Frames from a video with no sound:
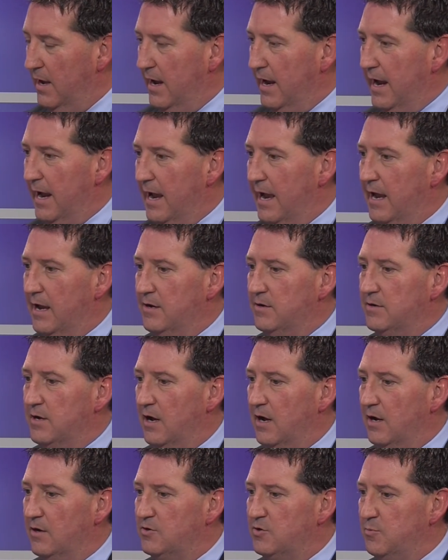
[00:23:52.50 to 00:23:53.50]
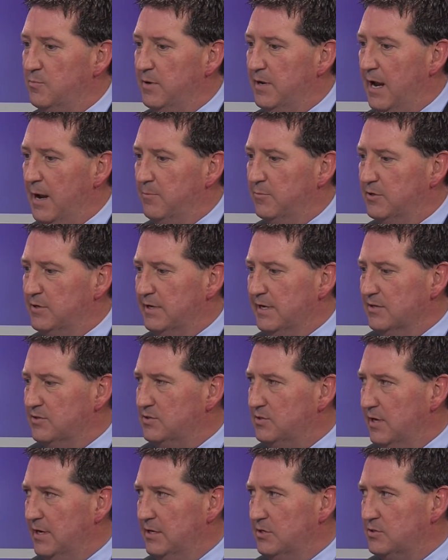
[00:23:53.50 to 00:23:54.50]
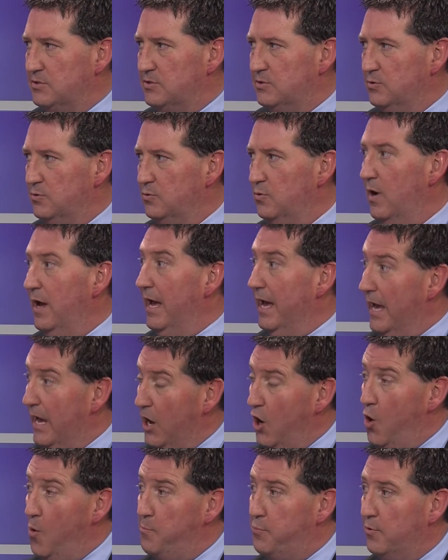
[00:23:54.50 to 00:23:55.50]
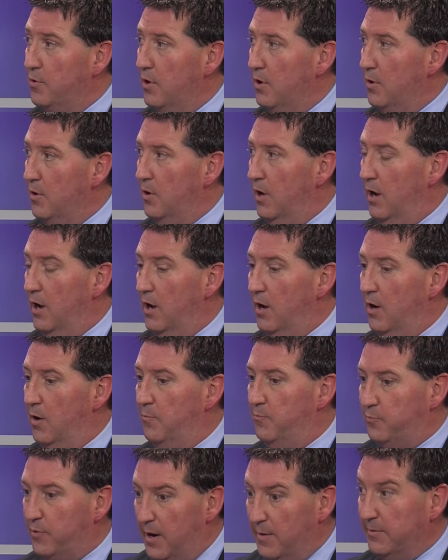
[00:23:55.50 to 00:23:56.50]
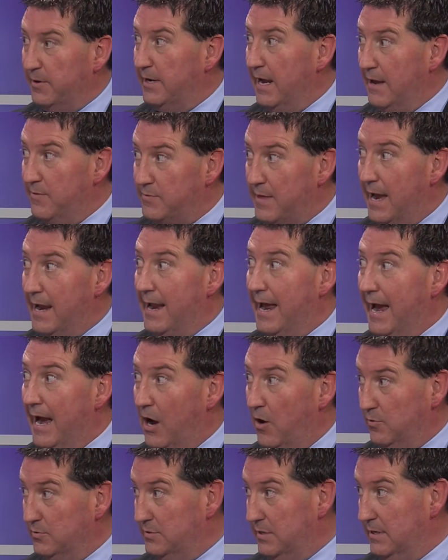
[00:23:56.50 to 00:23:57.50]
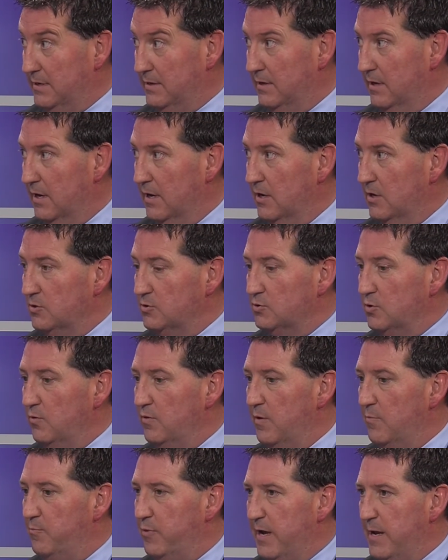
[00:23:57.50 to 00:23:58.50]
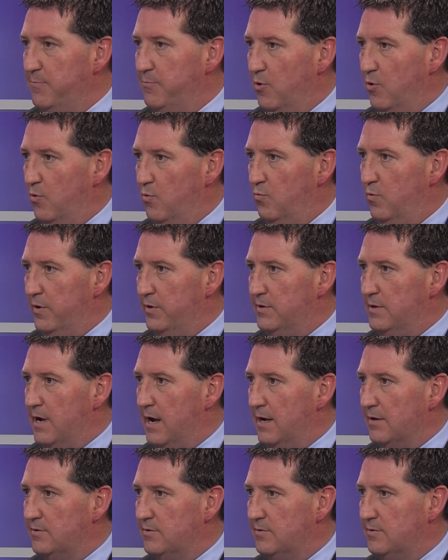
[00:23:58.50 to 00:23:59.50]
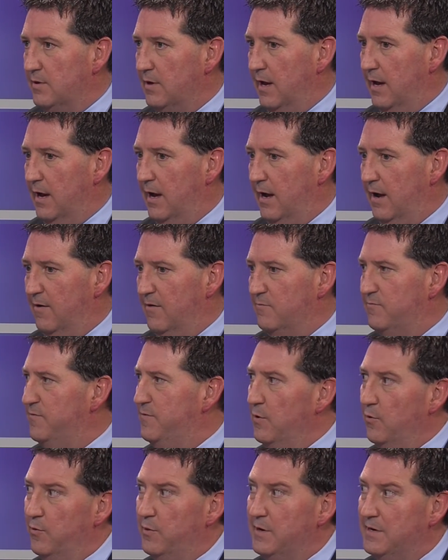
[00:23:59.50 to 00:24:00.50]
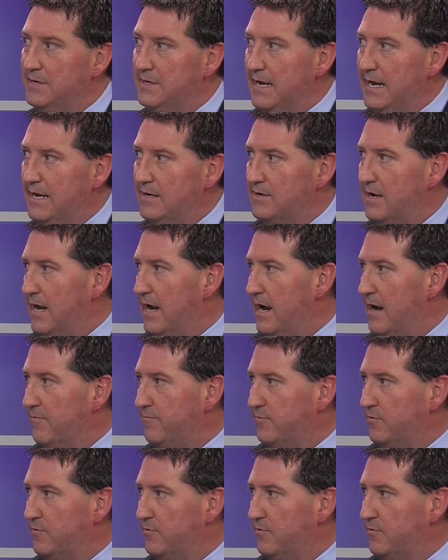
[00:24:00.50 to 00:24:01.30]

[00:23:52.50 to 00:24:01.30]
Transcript: and to be able to get cities to help propagate that housing so that people would not feel the need to have